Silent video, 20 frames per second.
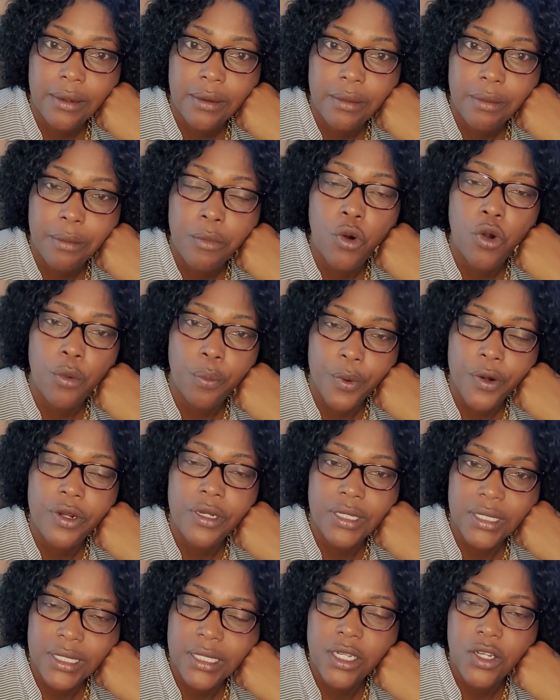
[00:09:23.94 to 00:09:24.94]
more
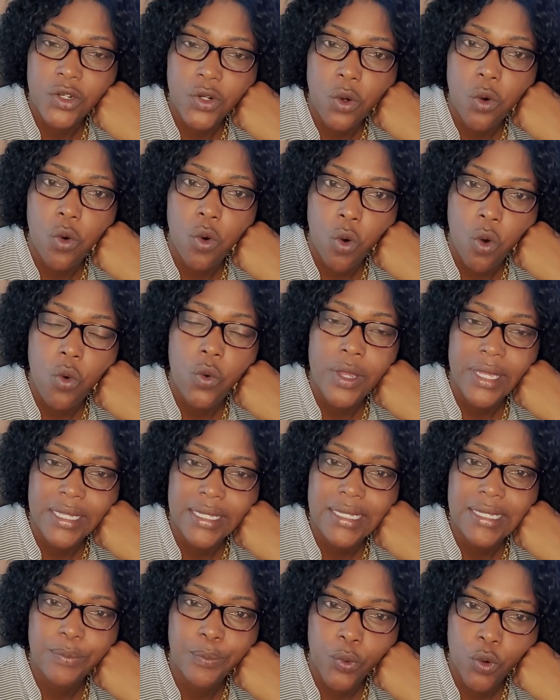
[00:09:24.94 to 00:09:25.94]
persons are going to
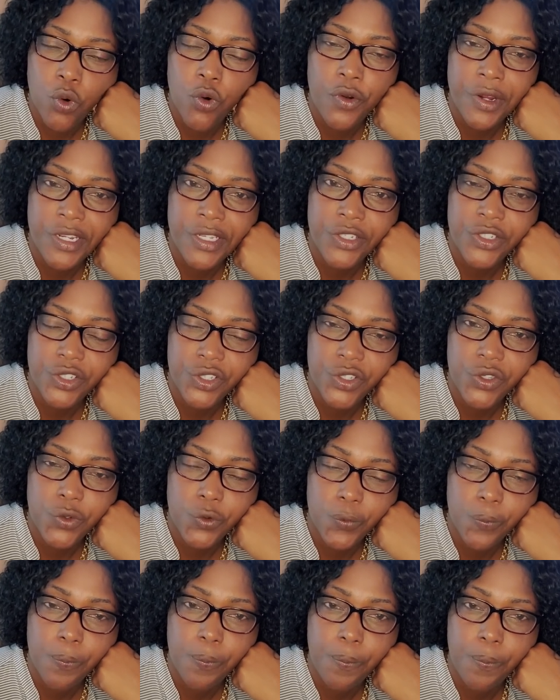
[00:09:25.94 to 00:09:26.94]
always pour into you.
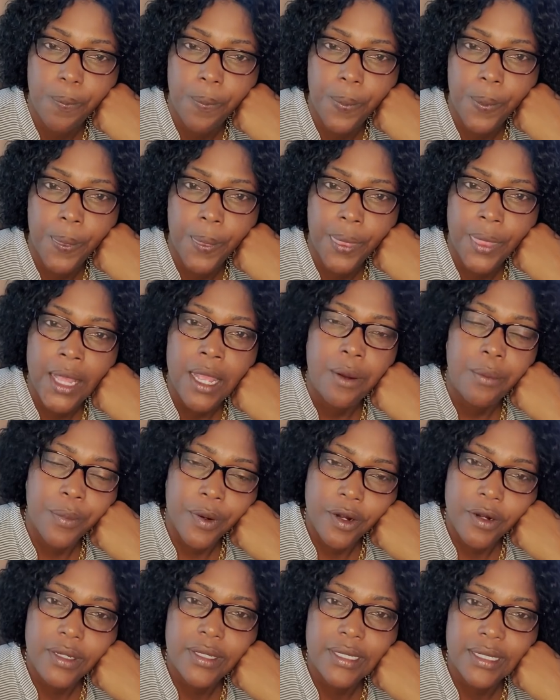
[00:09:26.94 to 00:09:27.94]

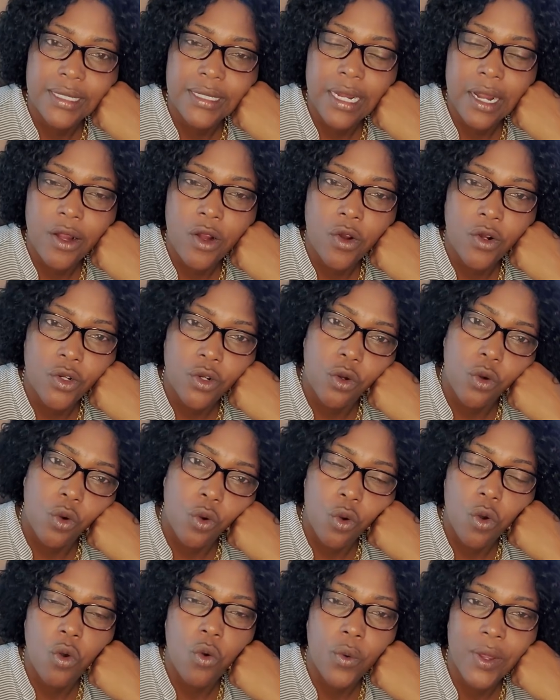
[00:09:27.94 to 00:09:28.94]
Persons are going to
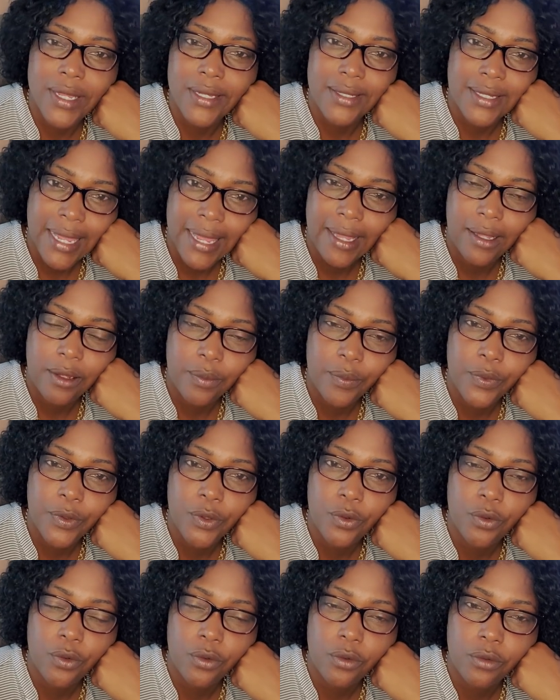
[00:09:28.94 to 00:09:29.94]
always help you.
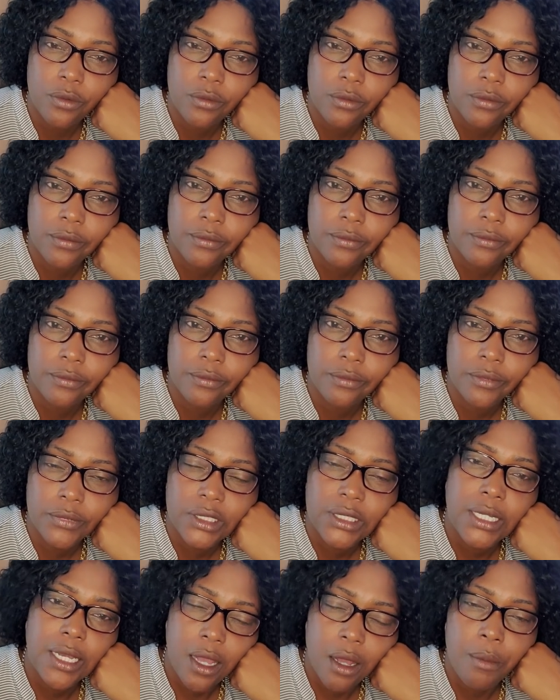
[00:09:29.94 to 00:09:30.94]

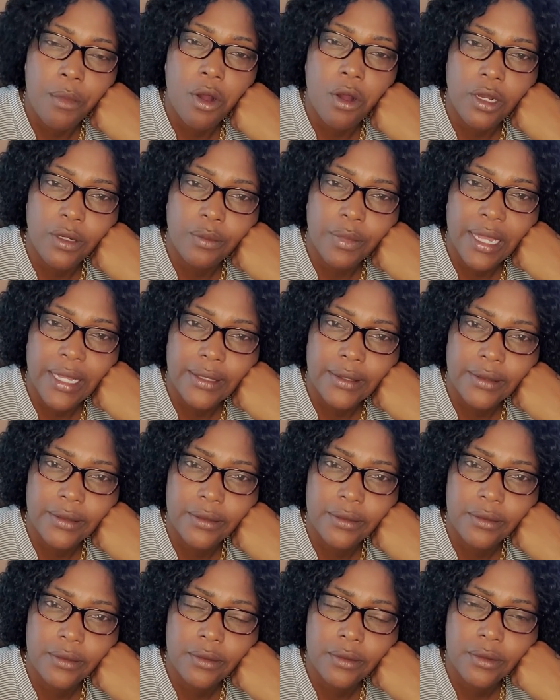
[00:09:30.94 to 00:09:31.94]
Come on, man.
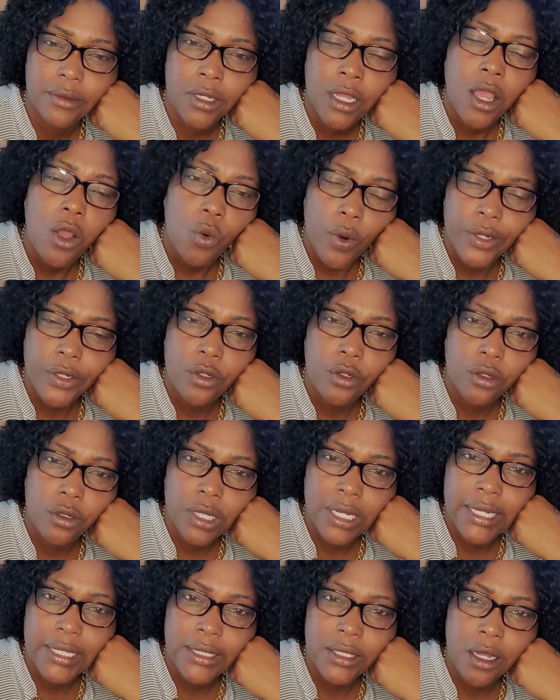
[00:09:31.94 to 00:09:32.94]
When you
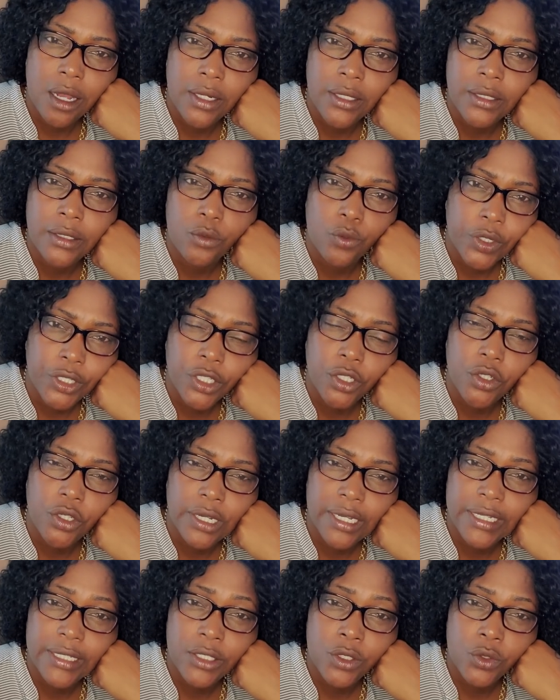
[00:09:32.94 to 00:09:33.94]
look at Donna, when you look
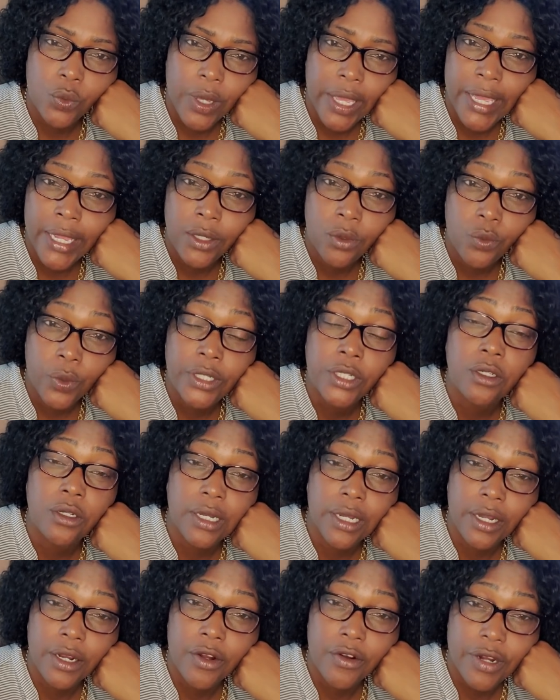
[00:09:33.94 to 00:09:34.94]
at Dwayne, when you look
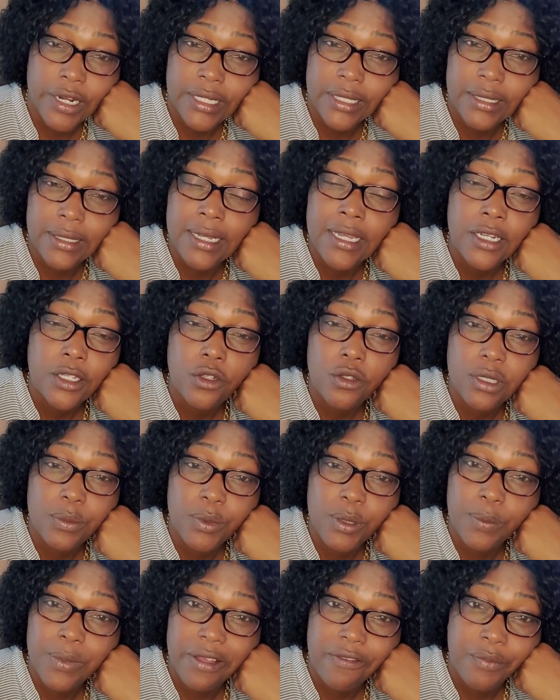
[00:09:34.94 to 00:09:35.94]
at Grace, those
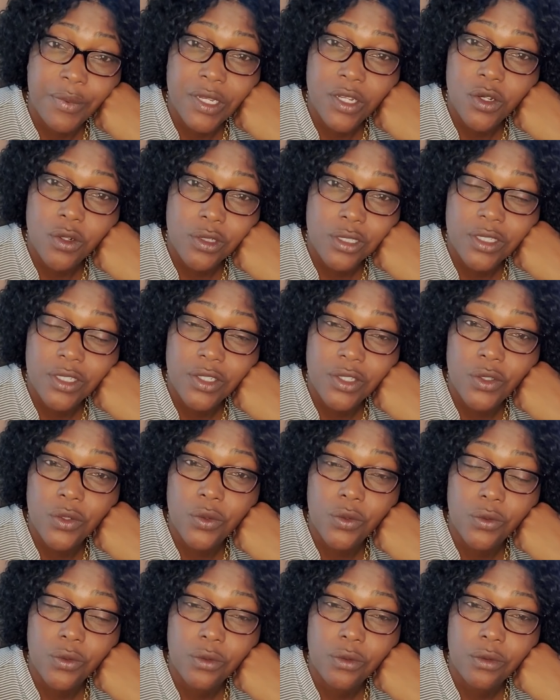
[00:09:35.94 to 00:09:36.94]
people have been good to you.
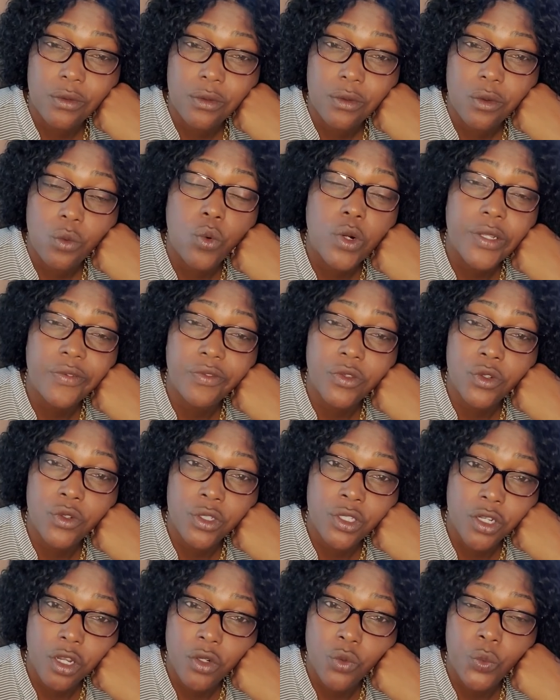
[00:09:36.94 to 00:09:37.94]
What have you
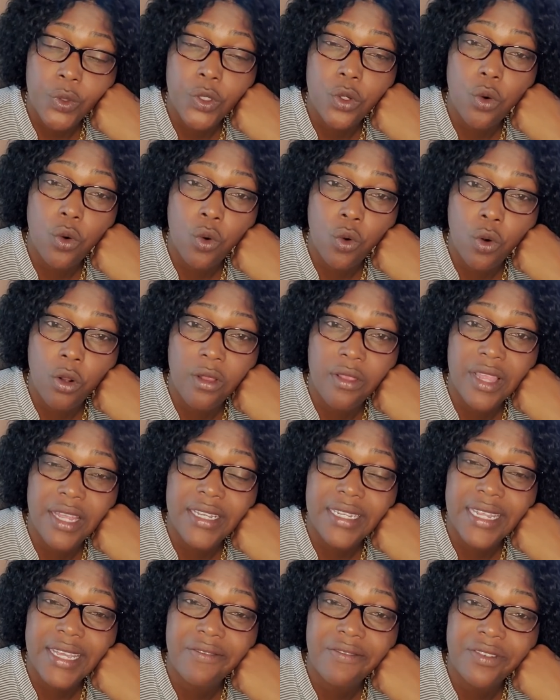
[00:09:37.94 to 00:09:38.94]
done with all that
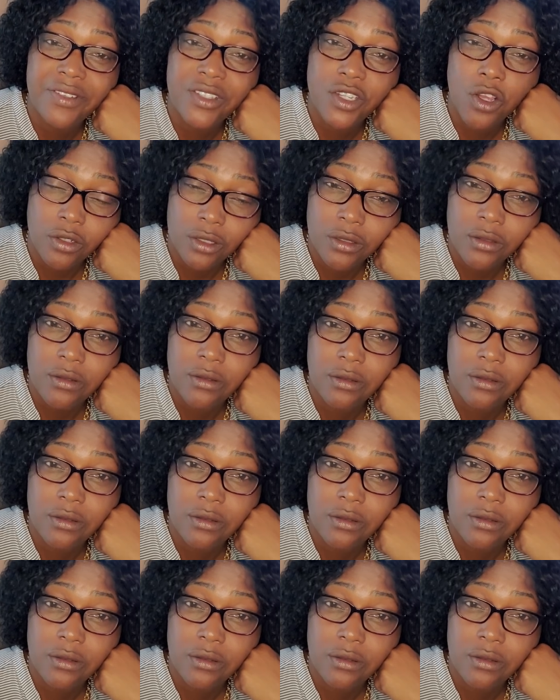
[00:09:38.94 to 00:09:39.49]
they have done